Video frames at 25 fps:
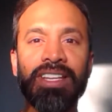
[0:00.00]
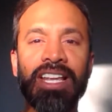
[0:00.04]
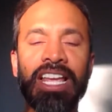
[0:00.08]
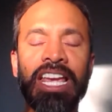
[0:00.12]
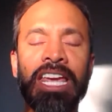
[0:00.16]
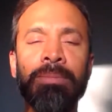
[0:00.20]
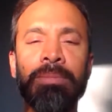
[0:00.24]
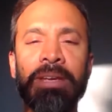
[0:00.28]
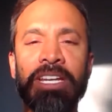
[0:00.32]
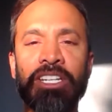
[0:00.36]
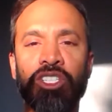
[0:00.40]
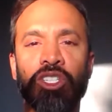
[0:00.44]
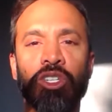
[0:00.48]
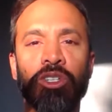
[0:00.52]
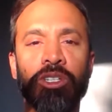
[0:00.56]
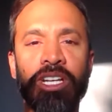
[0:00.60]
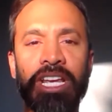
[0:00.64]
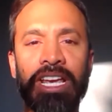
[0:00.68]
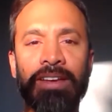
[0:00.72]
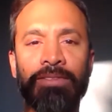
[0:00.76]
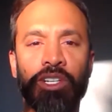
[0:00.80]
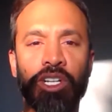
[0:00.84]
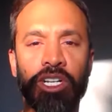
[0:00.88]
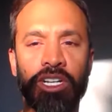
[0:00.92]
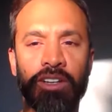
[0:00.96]
And make sure you
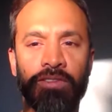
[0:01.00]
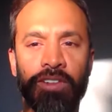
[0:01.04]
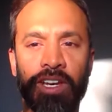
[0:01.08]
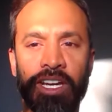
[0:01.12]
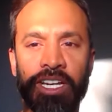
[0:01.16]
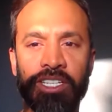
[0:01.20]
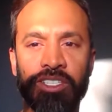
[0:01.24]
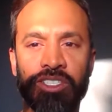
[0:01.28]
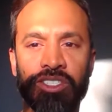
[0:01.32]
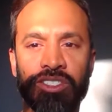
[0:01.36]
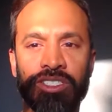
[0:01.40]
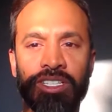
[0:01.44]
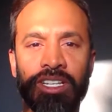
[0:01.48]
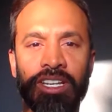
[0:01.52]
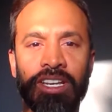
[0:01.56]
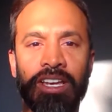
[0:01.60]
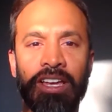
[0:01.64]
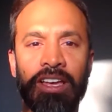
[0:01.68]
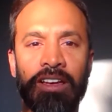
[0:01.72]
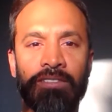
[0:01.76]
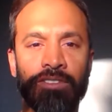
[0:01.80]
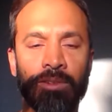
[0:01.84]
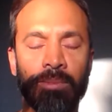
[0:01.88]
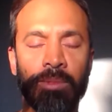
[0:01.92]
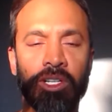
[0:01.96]
have good advice
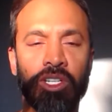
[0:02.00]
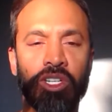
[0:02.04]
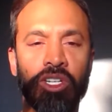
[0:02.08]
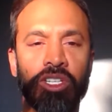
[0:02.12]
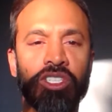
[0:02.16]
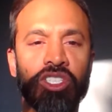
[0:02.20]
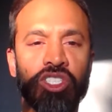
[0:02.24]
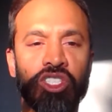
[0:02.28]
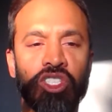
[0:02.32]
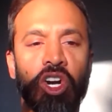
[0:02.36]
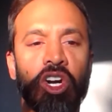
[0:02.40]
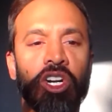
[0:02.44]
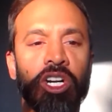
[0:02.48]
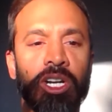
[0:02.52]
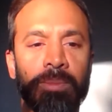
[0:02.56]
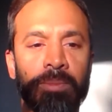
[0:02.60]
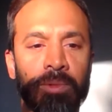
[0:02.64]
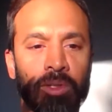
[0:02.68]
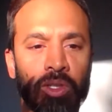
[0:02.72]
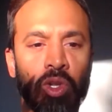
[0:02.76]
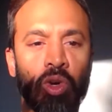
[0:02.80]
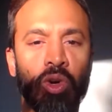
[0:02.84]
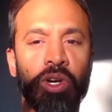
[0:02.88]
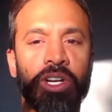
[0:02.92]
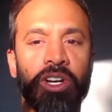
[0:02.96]
from a good startup
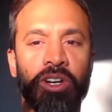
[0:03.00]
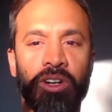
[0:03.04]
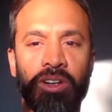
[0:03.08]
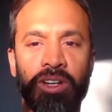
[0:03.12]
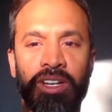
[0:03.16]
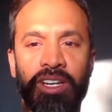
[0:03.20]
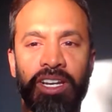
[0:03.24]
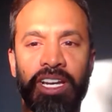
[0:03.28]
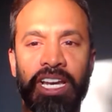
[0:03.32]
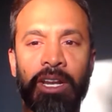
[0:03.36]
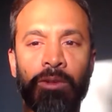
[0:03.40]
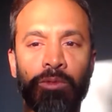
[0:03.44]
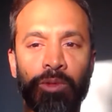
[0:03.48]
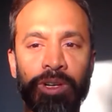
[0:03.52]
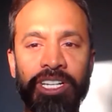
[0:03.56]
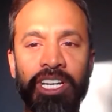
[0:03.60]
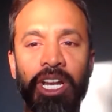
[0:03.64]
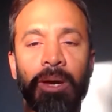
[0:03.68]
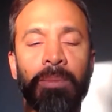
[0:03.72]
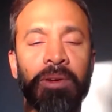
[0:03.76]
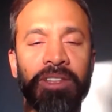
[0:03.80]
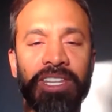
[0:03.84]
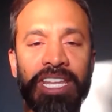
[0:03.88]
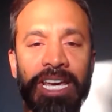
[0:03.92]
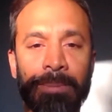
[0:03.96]
lawyer and read up
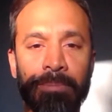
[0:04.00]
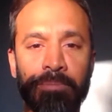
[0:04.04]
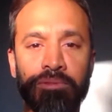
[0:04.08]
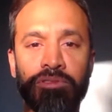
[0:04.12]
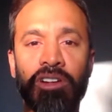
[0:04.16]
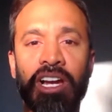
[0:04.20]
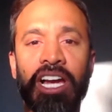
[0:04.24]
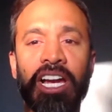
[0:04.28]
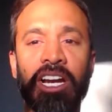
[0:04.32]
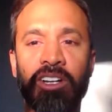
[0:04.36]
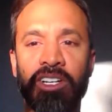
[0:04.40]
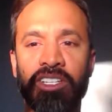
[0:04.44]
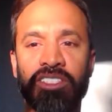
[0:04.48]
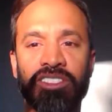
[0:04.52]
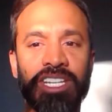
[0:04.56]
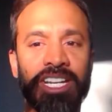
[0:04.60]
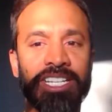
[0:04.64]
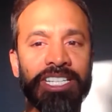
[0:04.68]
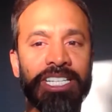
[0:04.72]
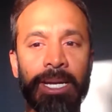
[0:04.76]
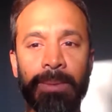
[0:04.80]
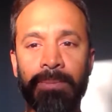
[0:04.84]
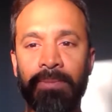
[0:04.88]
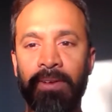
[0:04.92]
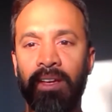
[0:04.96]
on that prior to
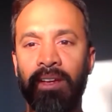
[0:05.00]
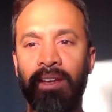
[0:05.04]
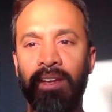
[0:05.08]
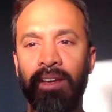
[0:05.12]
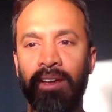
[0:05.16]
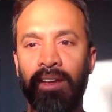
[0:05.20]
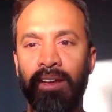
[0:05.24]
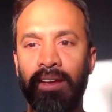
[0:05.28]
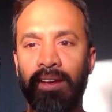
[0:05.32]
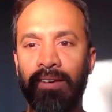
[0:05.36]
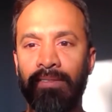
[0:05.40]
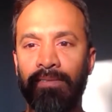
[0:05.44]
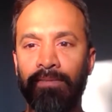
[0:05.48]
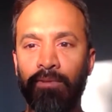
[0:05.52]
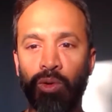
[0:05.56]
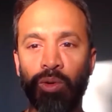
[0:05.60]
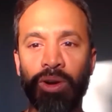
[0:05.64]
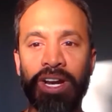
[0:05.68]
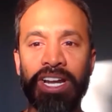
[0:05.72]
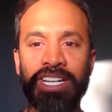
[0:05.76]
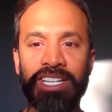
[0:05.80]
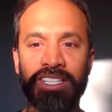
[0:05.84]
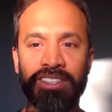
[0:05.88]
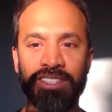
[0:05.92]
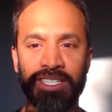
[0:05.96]
signing up for
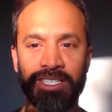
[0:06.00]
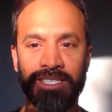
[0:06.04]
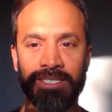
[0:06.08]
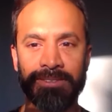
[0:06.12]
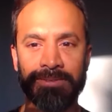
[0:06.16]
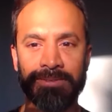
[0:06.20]
anything.